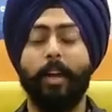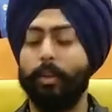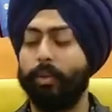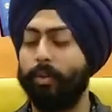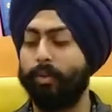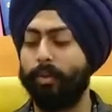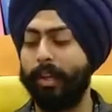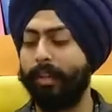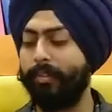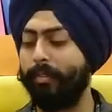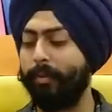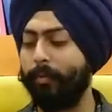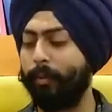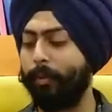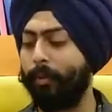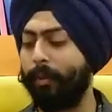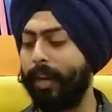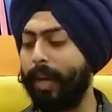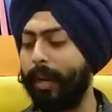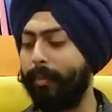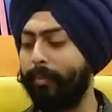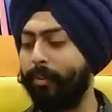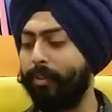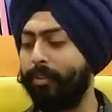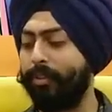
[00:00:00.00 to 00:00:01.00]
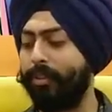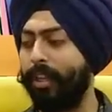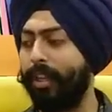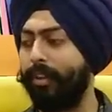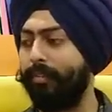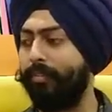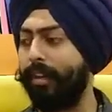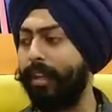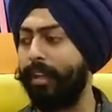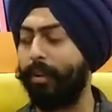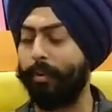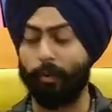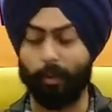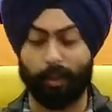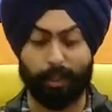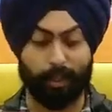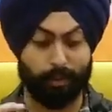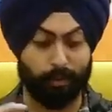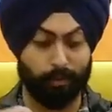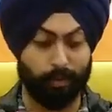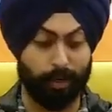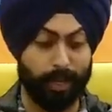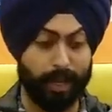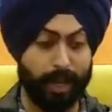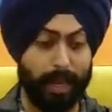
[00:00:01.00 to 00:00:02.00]
You never program yourself like, okay,
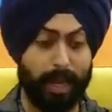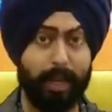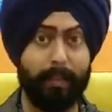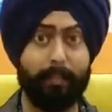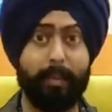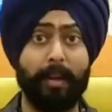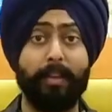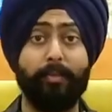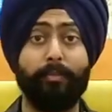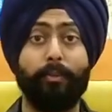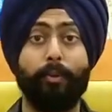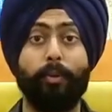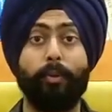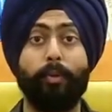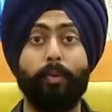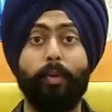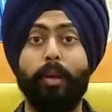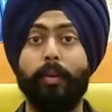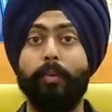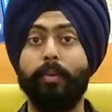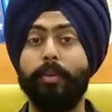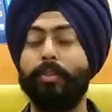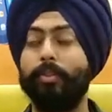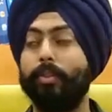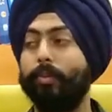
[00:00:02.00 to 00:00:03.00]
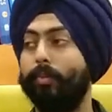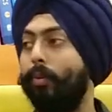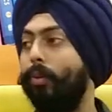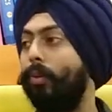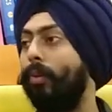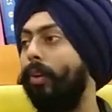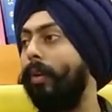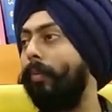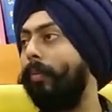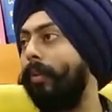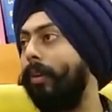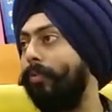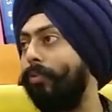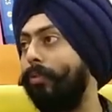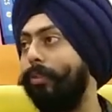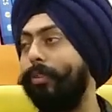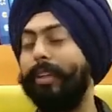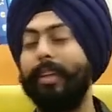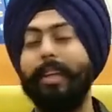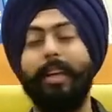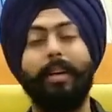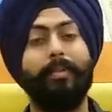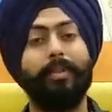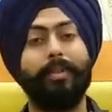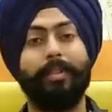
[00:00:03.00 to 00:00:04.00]
today I'll play for 2 hours, tomorrow I'll play for
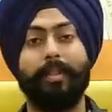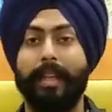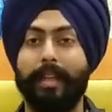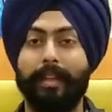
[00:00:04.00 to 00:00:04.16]
3 hours.